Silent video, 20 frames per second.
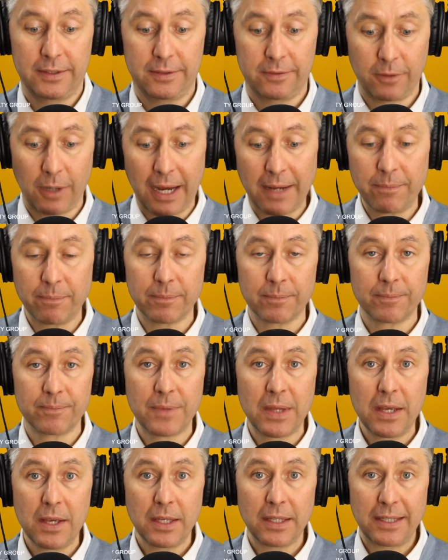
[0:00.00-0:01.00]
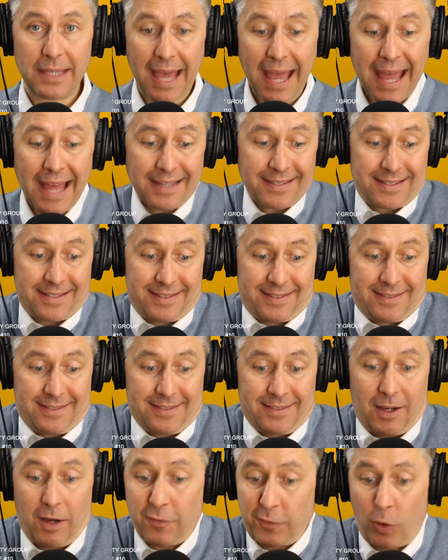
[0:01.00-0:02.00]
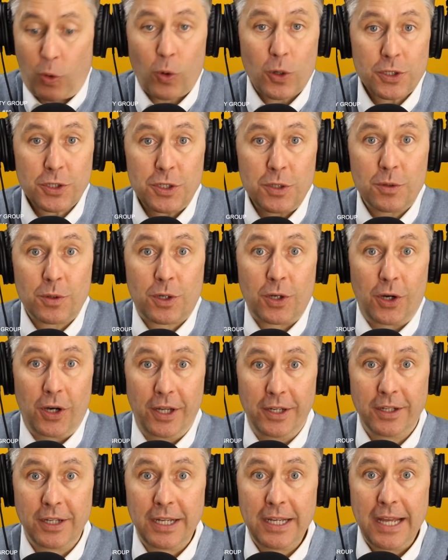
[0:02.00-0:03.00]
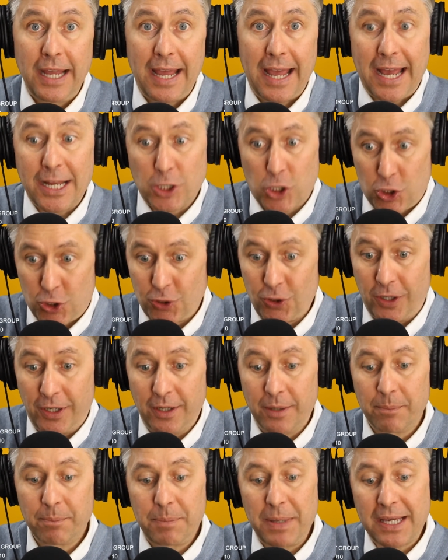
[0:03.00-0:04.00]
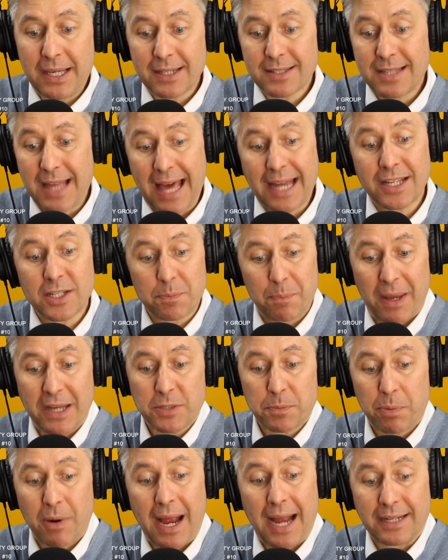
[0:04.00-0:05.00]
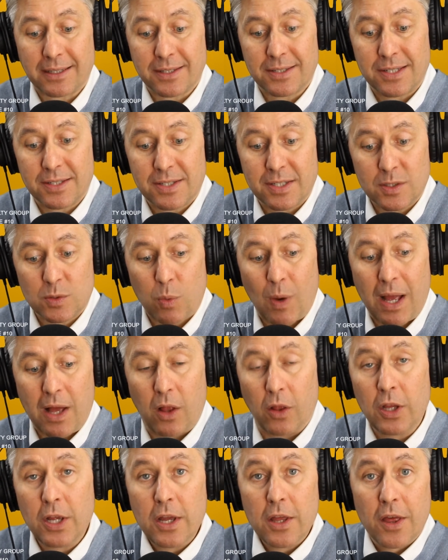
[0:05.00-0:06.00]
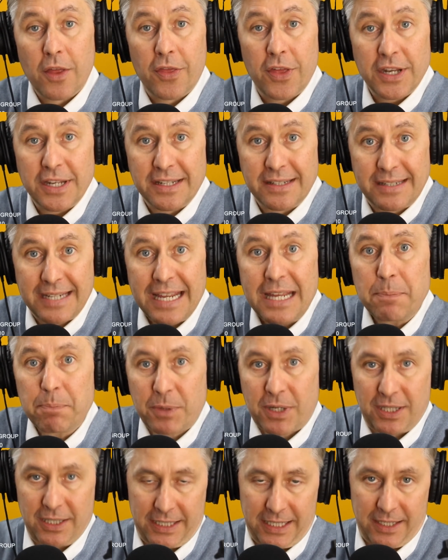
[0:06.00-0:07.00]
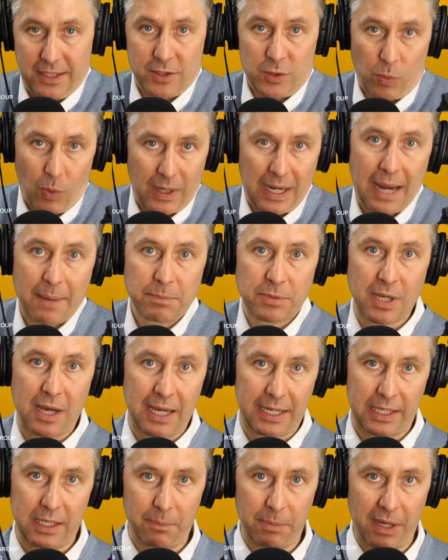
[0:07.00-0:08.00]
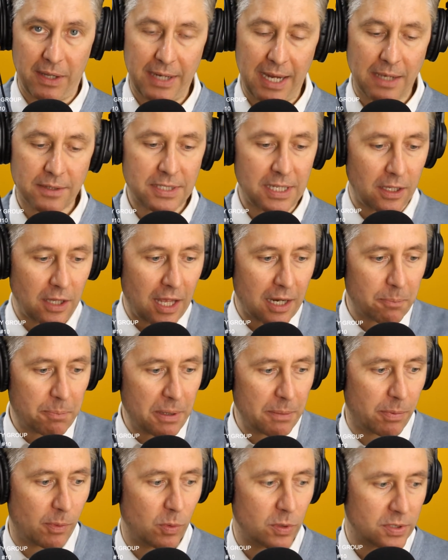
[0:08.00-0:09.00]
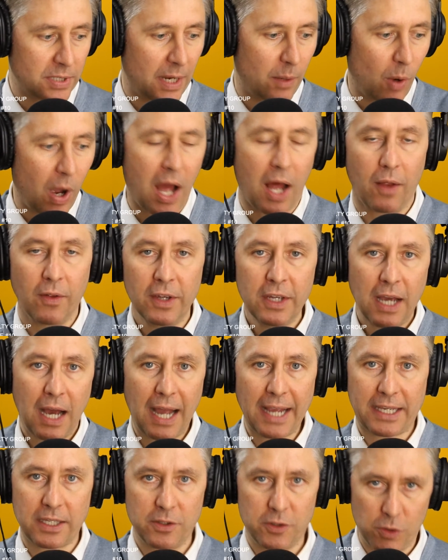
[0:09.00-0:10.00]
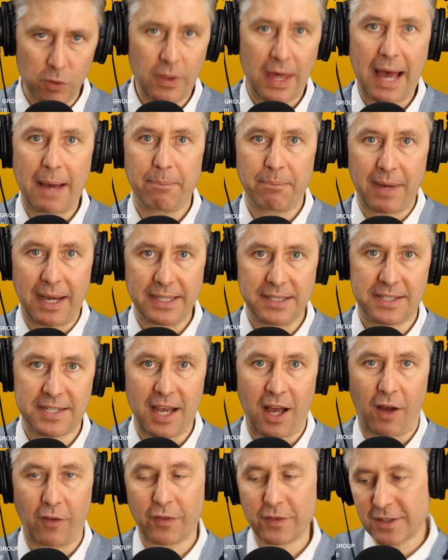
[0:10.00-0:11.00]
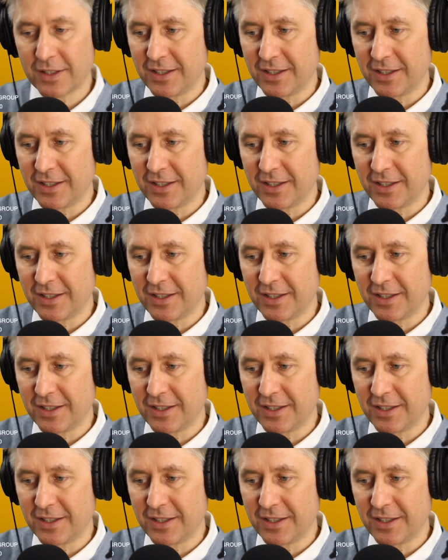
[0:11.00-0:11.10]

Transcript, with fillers: Right? Yes, of course you could and should, because that is best practices as well. The deep clean is what I'm talking about. Now, see, a lot of people will say, wow, I can do that myself.